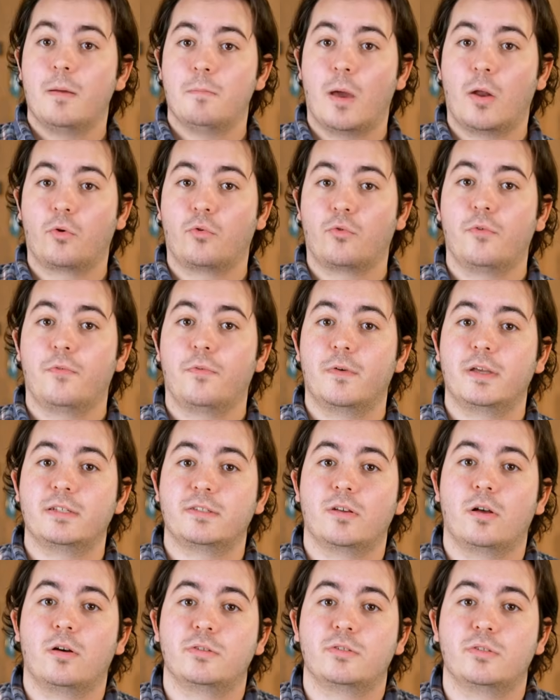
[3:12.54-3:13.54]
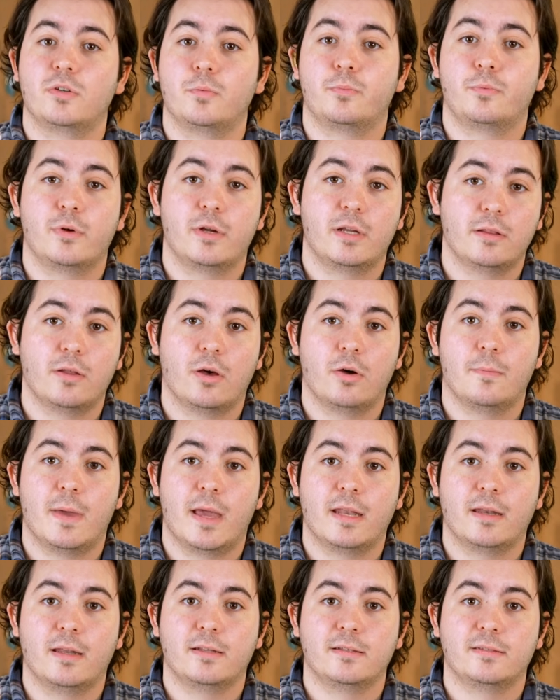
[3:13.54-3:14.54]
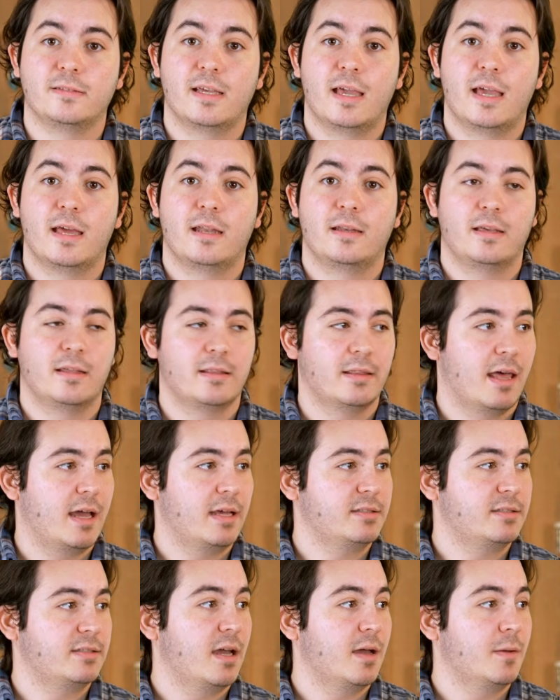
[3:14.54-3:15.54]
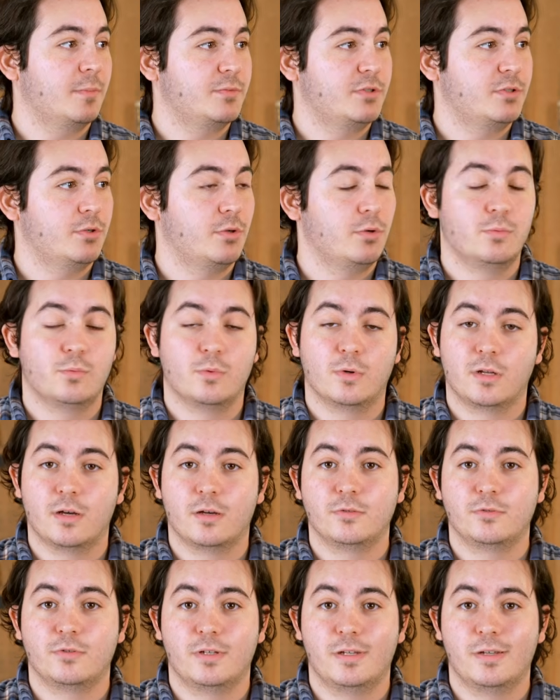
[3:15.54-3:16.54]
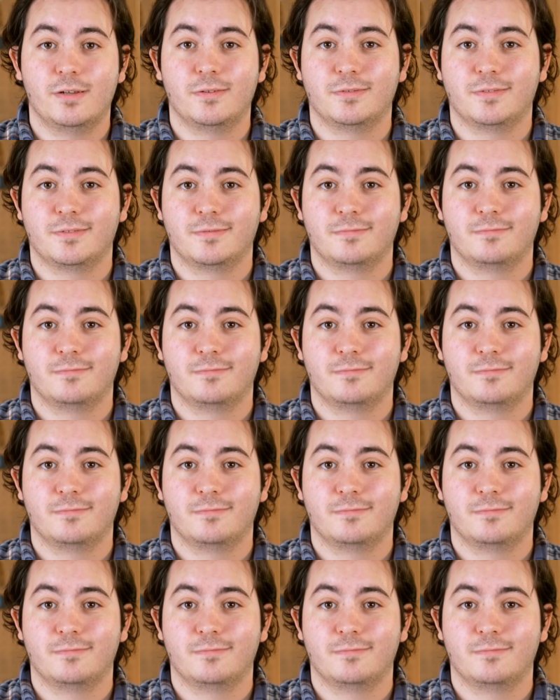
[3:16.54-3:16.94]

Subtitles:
Metal roofing is also pretty low maintenance and can last up to 100 years.